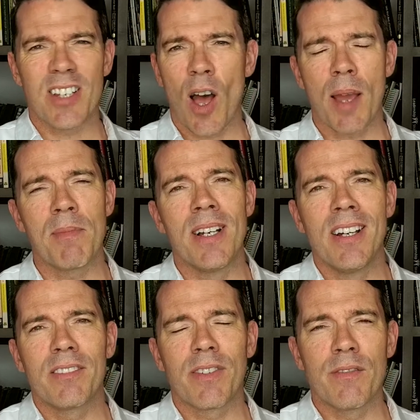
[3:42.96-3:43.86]
time
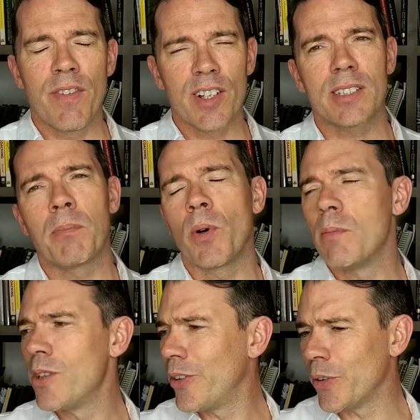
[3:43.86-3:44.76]
from first
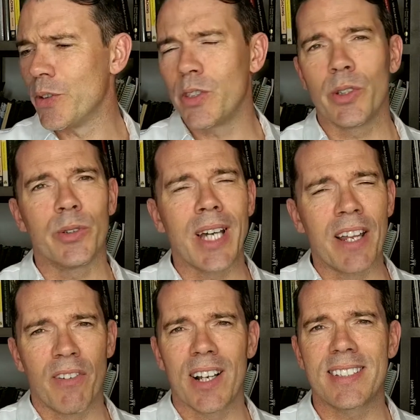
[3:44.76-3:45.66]
appointment through to
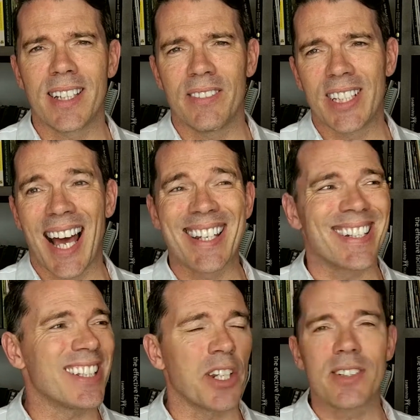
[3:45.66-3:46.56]
advice delivered
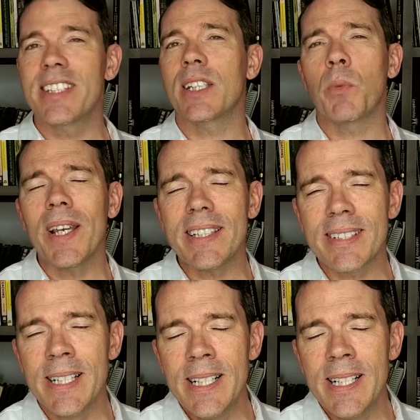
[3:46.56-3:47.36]
under 6 weeks.